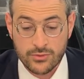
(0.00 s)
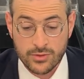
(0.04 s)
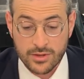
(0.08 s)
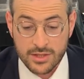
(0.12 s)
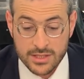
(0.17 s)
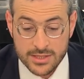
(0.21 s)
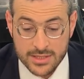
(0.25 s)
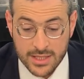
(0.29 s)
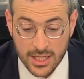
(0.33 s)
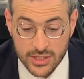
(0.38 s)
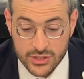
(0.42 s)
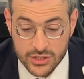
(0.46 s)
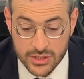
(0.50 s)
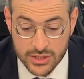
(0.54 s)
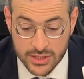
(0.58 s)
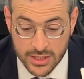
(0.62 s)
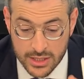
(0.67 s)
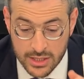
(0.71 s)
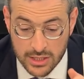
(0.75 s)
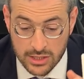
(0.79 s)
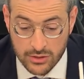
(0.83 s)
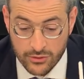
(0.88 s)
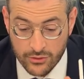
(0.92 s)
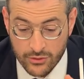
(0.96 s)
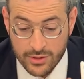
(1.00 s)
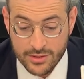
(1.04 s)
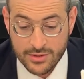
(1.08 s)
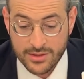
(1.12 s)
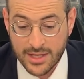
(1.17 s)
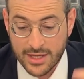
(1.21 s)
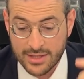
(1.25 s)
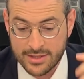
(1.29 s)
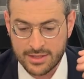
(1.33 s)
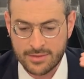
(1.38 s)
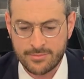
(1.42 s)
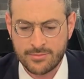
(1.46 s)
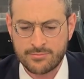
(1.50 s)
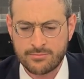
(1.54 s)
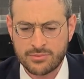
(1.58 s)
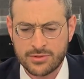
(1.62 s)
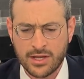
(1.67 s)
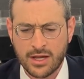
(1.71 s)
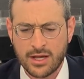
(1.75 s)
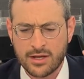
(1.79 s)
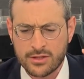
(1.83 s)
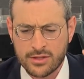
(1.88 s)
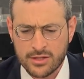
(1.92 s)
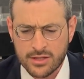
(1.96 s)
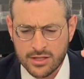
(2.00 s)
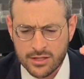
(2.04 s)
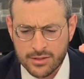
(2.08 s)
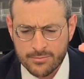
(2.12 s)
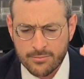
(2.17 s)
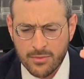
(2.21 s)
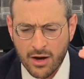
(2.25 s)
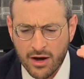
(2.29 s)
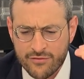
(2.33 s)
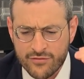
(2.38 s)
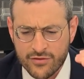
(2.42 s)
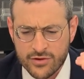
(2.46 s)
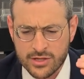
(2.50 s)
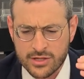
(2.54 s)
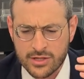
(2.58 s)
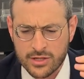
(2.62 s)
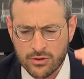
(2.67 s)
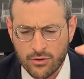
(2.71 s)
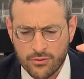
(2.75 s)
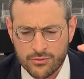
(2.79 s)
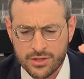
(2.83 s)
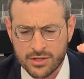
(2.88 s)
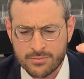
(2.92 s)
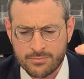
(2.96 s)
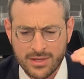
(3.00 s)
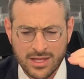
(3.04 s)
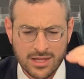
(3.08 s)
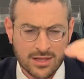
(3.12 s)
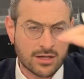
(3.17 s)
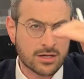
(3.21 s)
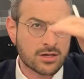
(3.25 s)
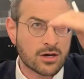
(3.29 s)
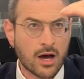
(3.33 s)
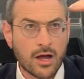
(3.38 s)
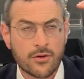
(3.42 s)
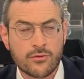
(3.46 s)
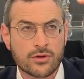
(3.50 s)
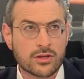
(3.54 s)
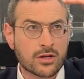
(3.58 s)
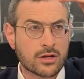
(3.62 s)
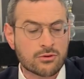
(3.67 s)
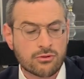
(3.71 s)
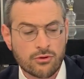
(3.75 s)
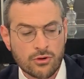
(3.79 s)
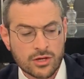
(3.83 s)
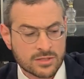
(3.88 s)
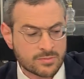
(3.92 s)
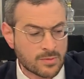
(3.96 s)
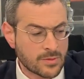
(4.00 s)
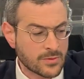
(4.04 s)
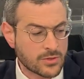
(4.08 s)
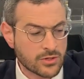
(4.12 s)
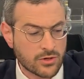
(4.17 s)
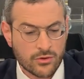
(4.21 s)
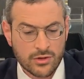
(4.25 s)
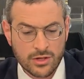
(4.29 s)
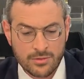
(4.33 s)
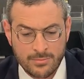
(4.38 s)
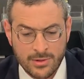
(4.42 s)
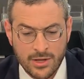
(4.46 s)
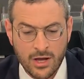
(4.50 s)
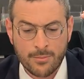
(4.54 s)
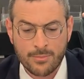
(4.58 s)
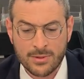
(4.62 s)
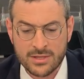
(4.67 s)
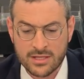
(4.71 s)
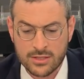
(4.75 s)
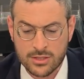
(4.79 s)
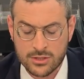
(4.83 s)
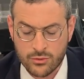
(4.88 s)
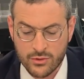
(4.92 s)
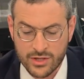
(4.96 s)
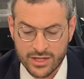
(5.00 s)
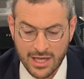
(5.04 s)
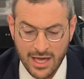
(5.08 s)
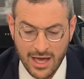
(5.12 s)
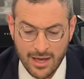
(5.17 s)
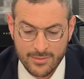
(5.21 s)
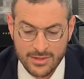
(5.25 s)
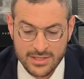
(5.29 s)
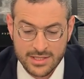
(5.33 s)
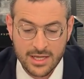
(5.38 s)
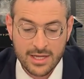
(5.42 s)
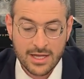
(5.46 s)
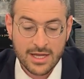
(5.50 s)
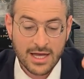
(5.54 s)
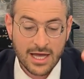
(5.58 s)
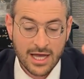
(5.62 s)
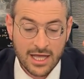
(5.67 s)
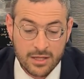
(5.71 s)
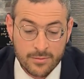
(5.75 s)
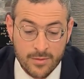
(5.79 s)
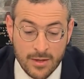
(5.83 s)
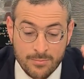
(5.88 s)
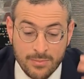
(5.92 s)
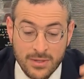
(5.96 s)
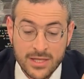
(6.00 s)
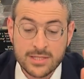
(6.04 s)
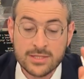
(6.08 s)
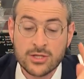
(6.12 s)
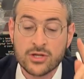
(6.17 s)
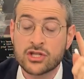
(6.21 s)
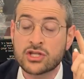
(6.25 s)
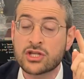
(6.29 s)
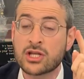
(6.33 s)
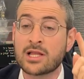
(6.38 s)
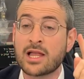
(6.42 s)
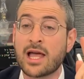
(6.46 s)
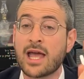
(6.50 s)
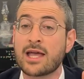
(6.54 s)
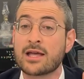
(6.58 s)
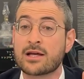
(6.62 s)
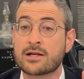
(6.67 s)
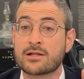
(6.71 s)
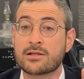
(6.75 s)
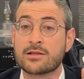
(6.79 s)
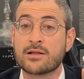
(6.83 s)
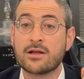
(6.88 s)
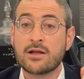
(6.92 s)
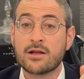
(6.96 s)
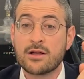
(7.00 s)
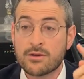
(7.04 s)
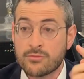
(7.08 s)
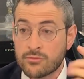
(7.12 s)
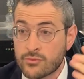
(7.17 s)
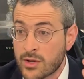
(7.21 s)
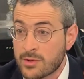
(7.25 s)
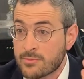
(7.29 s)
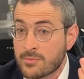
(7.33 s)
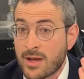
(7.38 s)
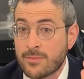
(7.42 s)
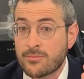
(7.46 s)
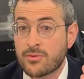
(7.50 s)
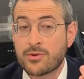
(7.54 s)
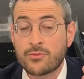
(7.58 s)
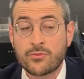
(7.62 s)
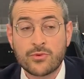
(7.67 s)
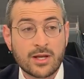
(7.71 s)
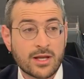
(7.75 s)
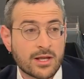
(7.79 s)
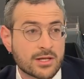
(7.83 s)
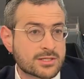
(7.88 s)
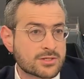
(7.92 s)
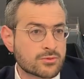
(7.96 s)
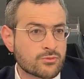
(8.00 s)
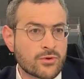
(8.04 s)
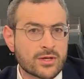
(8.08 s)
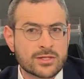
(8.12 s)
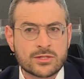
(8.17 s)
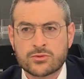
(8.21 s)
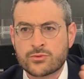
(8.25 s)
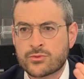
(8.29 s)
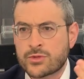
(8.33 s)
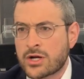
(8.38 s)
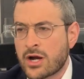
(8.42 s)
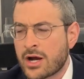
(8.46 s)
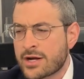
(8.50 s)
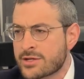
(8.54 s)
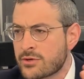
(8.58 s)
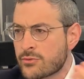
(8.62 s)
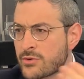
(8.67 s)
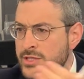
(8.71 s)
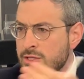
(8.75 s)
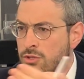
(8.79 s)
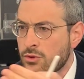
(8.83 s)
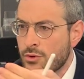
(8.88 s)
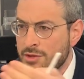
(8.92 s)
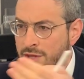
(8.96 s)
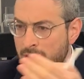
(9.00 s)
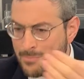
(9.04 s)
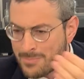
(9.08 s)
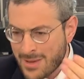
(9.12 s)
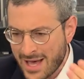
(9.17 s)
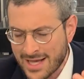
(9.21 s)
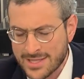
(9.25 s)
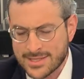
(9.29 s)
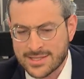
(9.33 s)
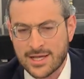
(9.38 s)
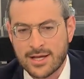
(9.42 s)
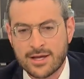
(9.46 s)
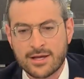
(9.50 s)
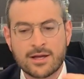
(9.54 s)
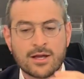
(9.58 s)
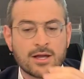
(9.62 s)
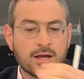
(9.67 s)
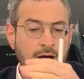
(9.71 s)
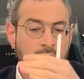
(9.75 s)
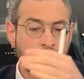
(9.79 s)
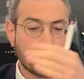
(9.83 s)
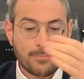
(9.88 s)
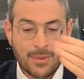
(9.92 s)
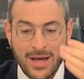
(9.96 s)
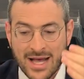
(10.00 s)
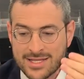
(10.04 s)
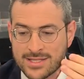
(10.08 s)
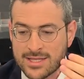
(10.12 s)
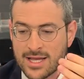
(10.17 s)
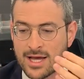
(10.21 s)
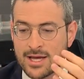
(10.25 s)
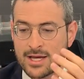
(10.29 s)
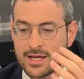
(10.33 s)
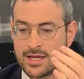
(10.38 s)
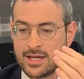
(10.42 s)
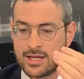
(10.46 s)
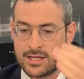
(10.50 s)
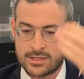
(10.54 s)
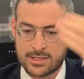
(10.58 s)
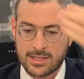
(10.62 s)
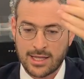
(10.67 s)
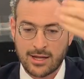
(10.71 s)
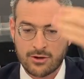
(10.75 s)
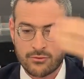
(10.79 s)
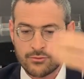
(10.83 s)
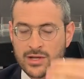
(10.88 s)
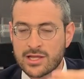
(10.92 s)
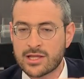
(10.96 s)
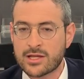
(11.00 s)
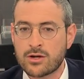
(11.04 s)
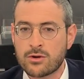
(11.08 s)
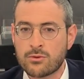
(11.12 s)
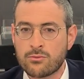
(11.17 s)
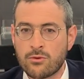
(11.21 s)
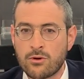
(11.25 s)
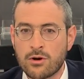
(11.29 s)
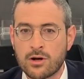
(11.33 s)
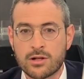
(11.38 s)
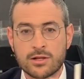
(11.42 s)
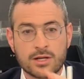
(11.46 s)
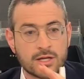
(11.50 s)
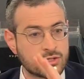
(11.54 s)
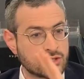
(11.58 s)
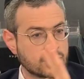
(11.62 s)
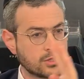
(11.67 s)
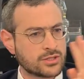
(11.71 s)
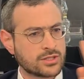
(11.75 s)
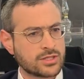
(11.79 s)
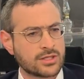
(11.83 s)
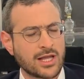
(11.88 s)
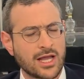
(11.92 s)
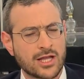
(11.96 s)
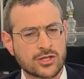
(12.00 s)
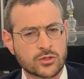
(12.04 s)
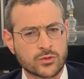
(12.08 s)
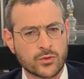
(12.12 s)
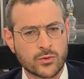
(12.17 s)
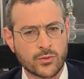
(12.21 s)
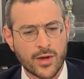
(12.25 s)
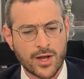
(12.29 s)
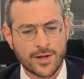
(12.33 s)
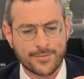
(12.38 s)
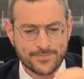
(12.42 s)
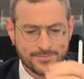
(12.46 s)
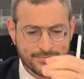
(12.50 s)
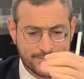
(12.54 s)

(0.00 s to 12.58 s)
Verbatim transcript: The sages didn't learn that the, the, the Mavoi could only be, the Kaira, the crossbeam, could only be up until 20 amas. Heichel. Remember, it's what's regarding what's called a Pesach. A Pesach is like really a wall, it's just an entryway.